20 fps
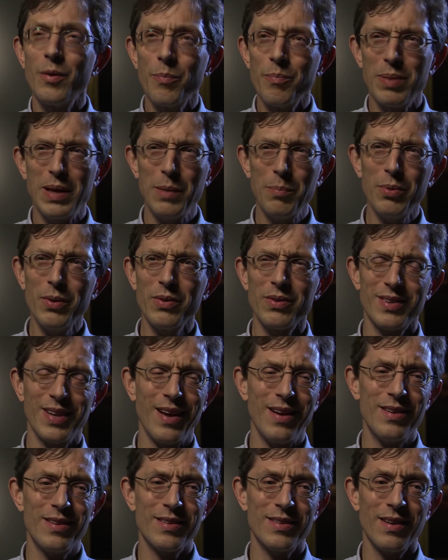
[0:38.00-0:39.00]
People
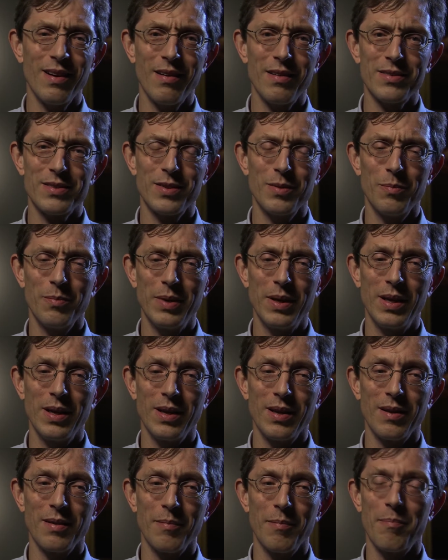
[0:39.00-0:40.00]
tend not to
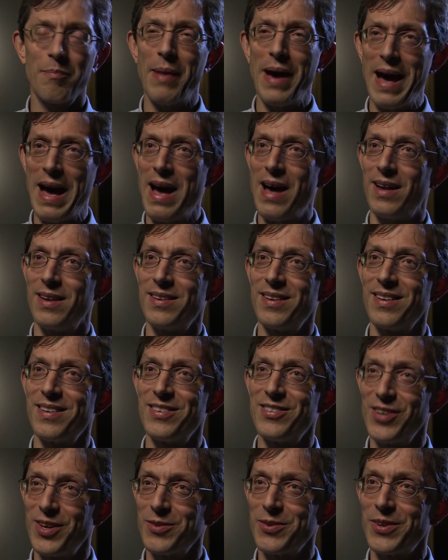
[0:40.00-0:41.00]
be bad,
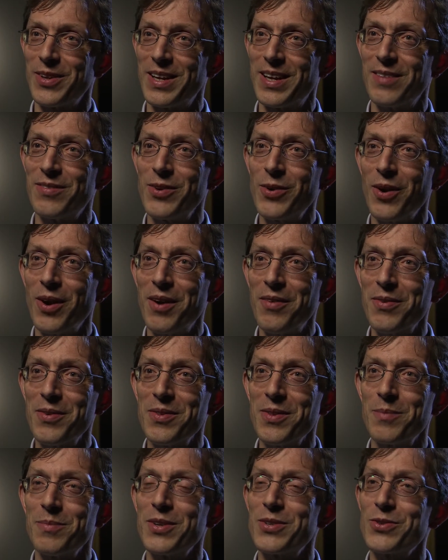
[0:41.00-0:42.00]
generally. If you offer
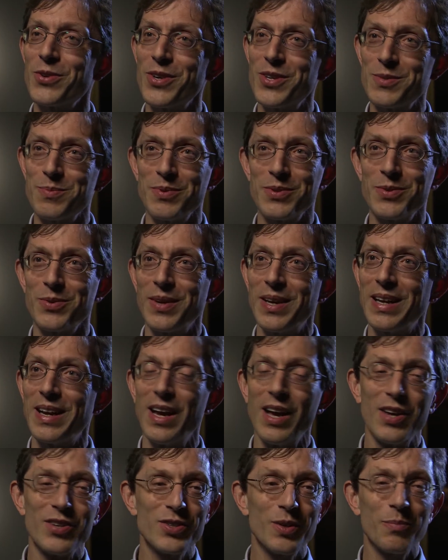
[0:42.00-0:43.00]
them the choice
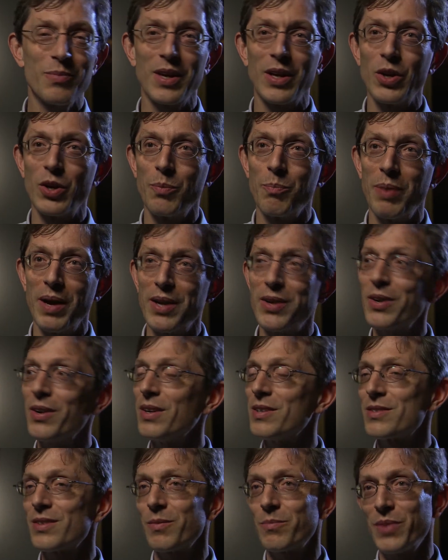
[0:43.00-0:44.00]
between something better
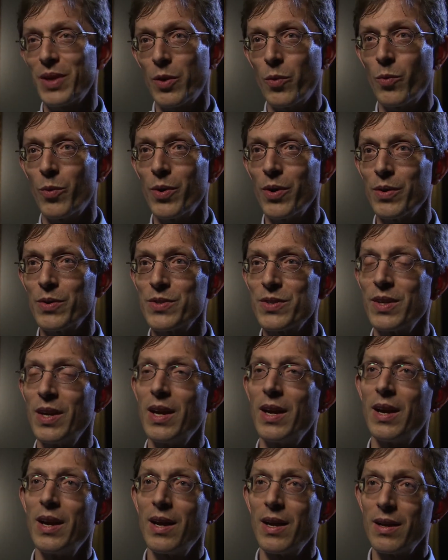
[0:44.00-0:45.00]
and something worse,
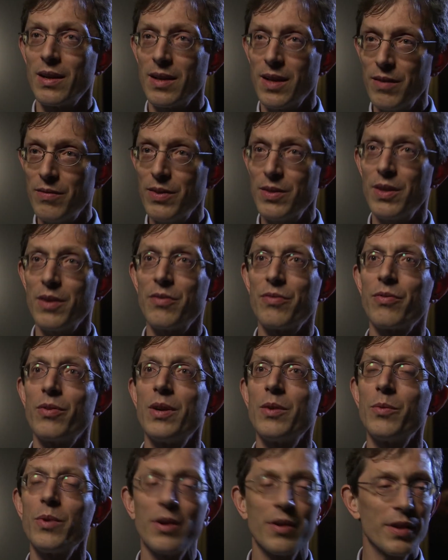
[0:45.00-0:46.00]
given their
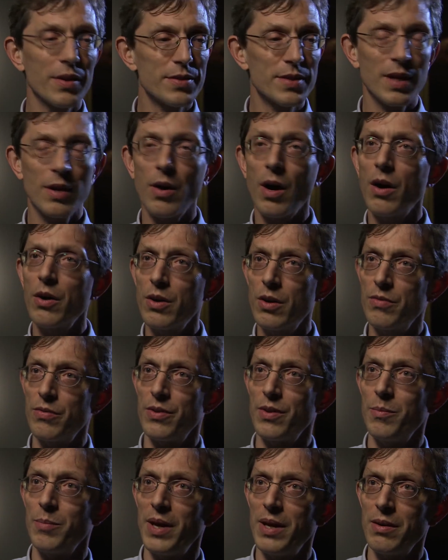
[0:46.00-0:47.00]
free will, they'll say, I'll go
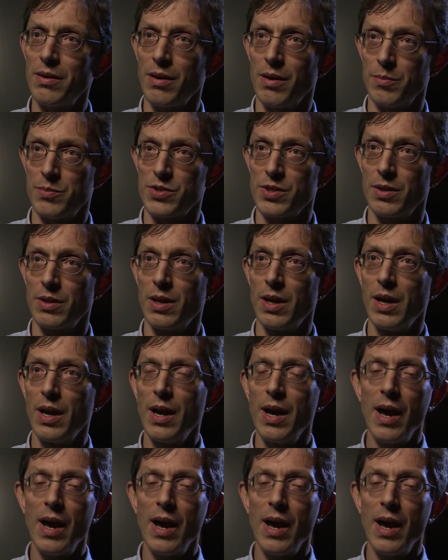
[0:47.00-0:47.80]
for the better option.